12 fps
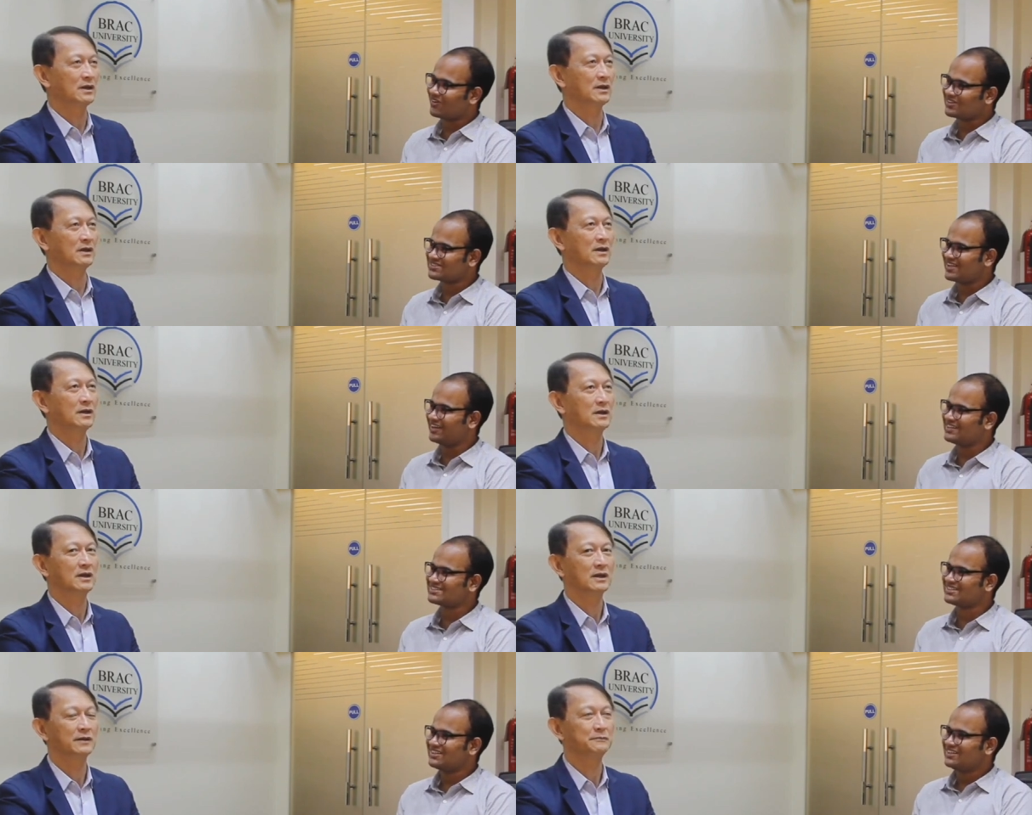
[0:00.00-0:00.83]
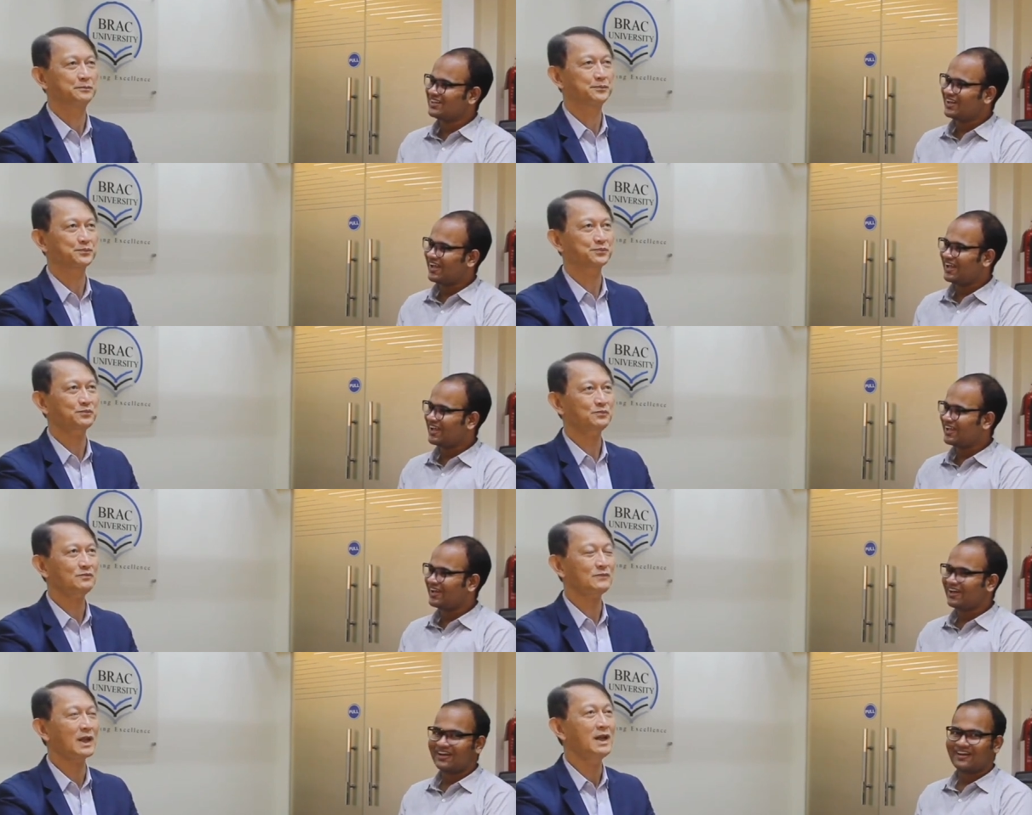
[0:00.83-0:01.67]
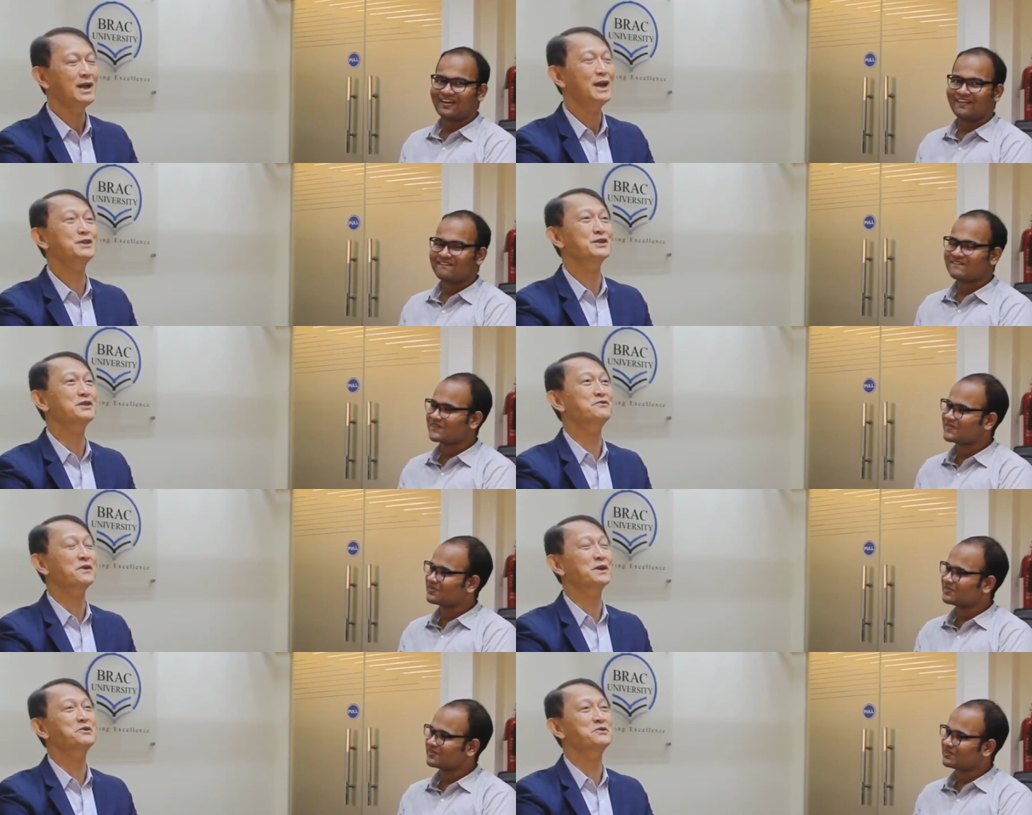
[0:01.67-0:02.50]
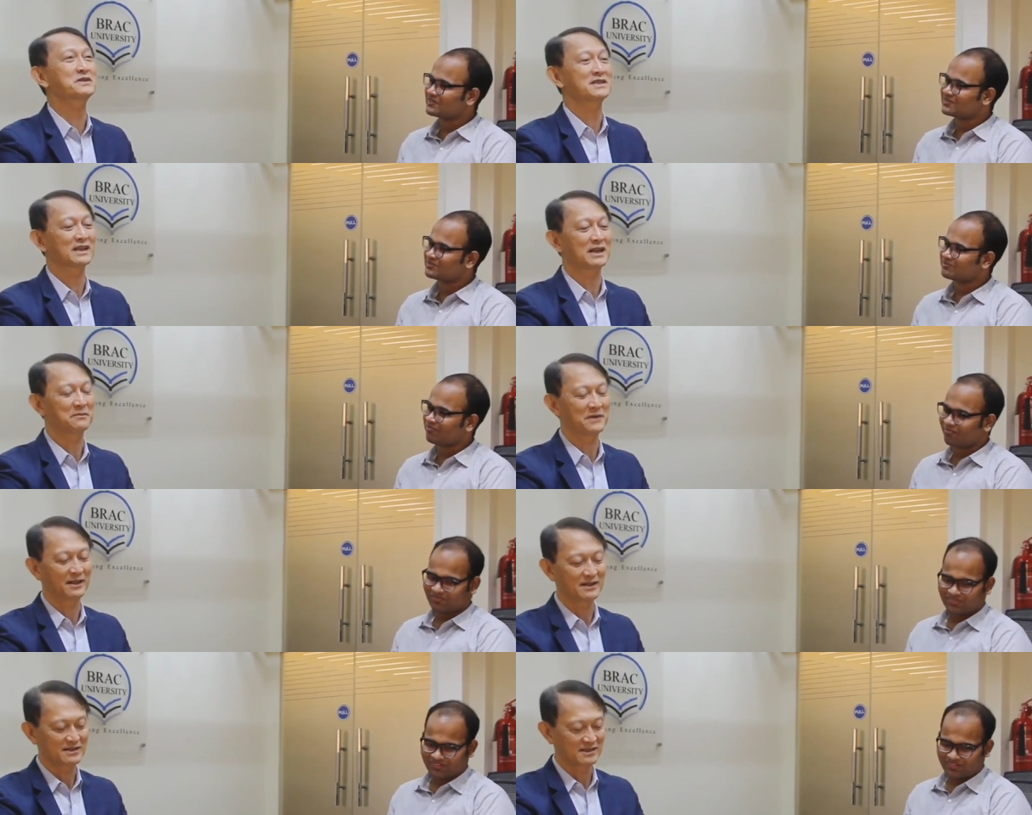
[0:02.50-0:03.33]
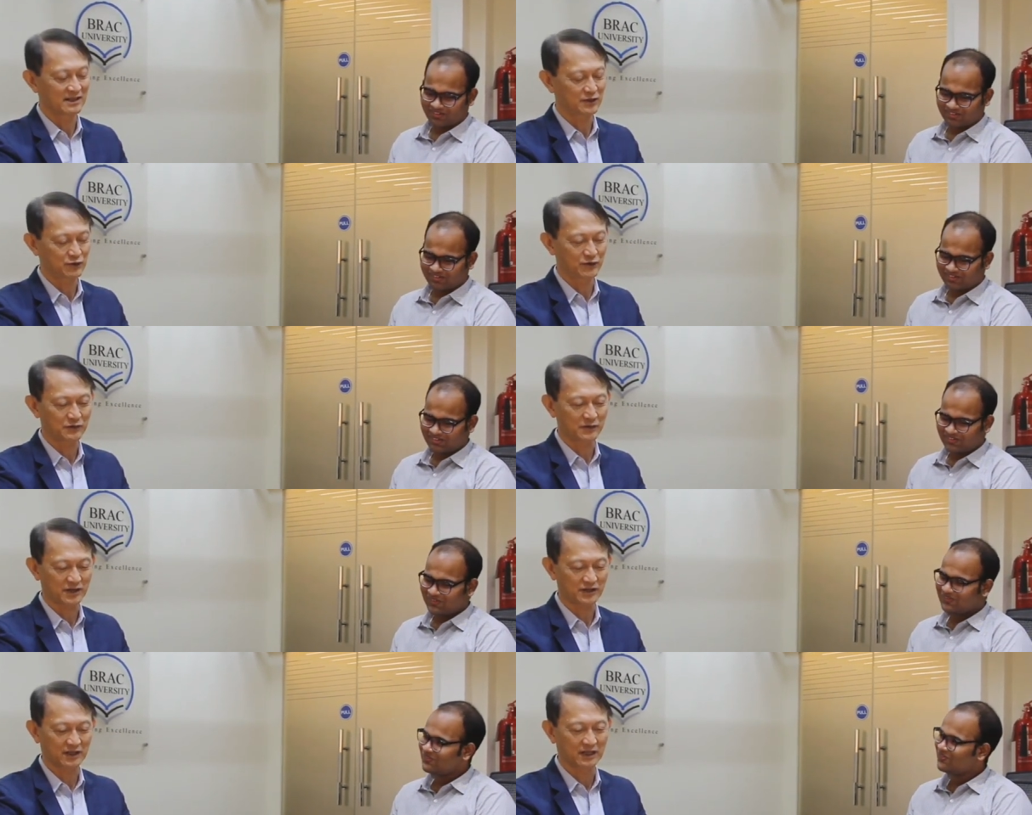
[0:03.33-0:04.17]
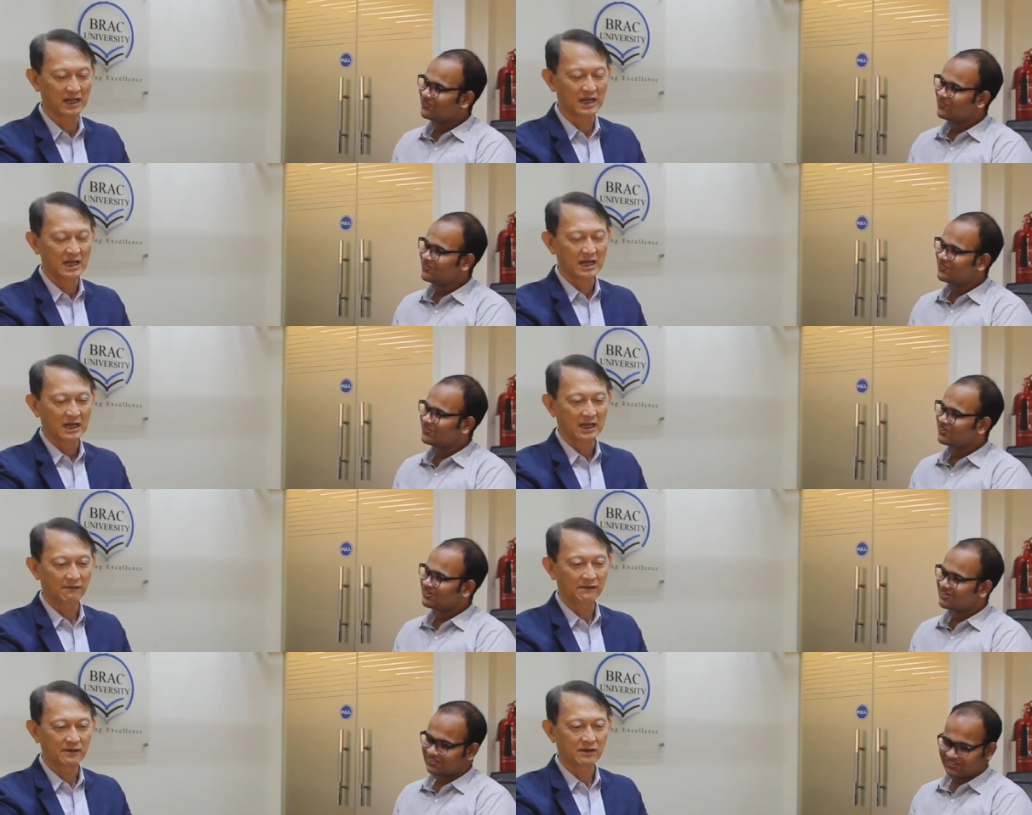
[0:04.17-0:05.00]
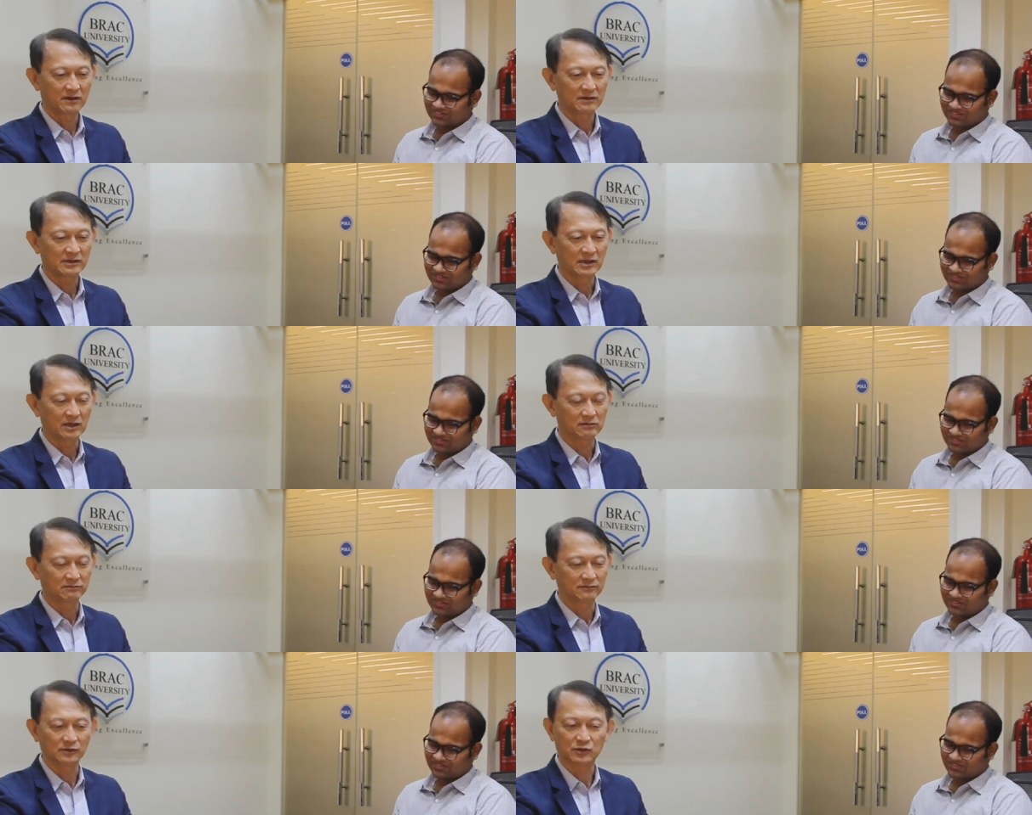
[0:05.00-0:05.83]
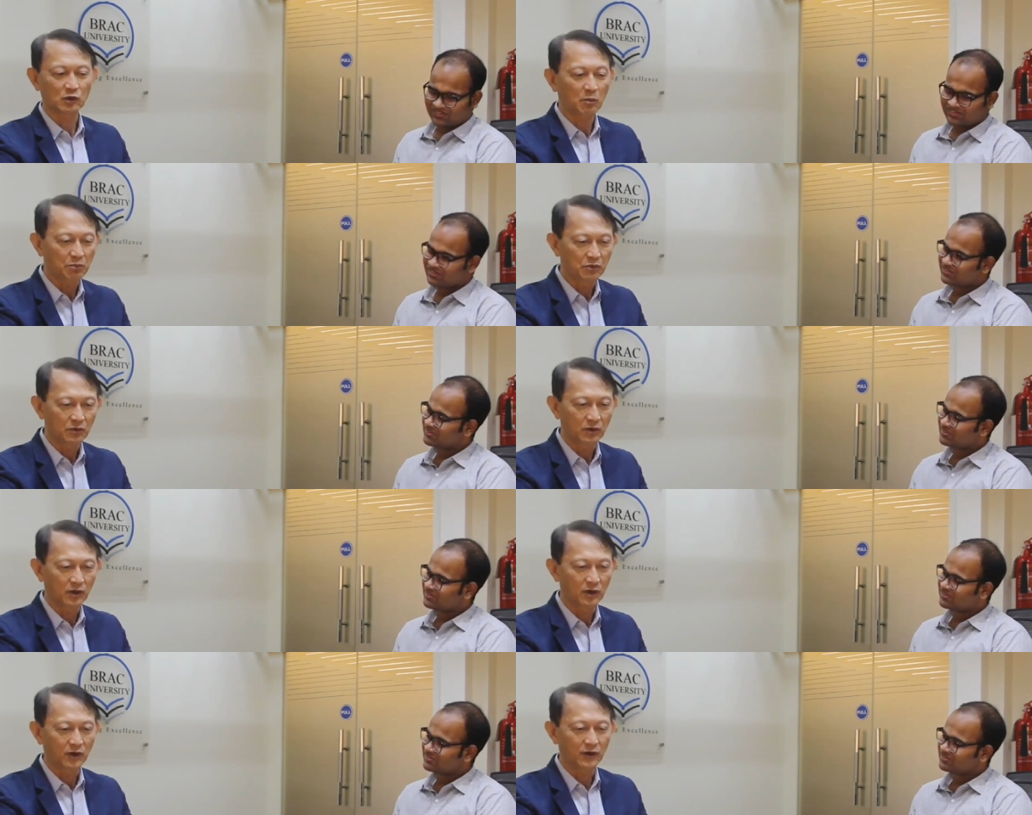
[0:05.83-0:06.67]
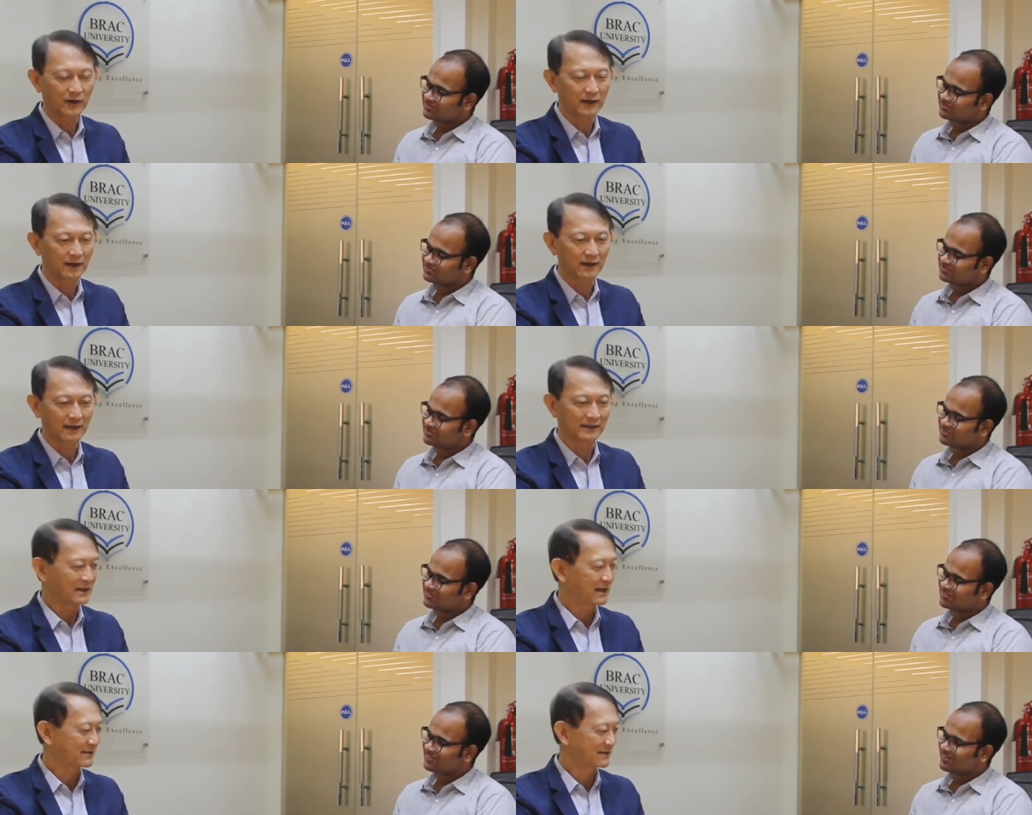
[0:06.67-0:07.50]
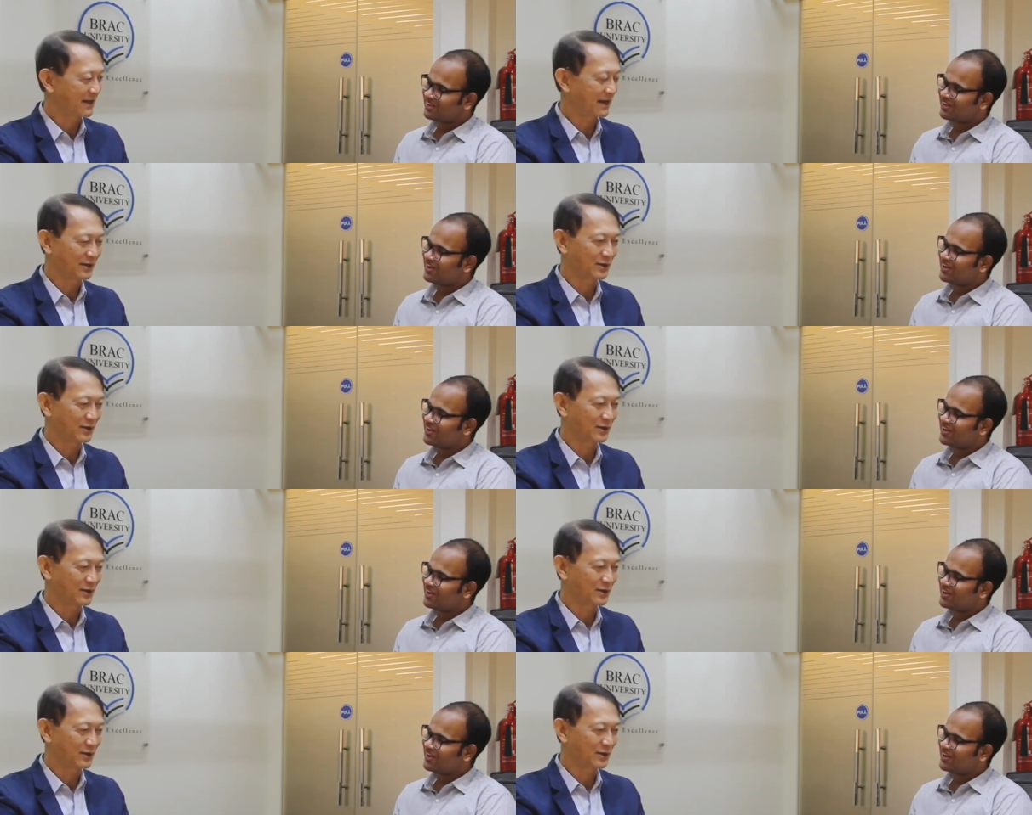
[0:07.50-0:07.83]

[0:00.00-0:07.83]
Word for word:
Speaker 1: or saddest?
Speaker 2: It's very interesting. I mean, it's a good question. Even though, you know, we're so poor, as I say,